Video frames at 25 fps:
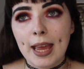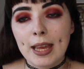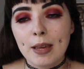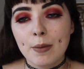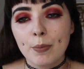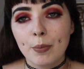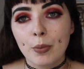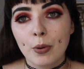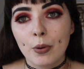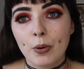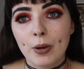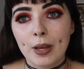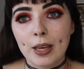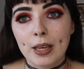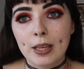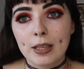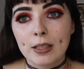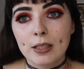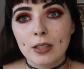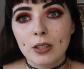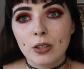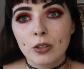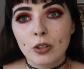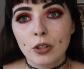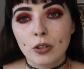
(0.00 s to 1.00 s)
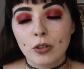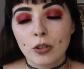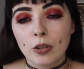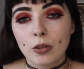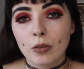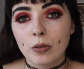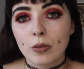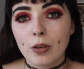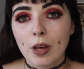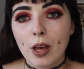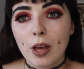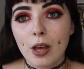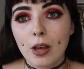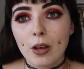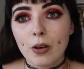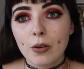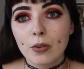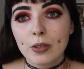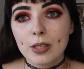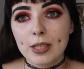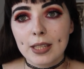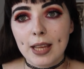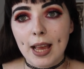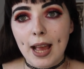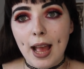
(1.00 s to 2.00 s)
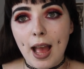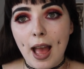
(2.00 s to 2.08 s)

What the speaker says: 8 boys to 2 girls,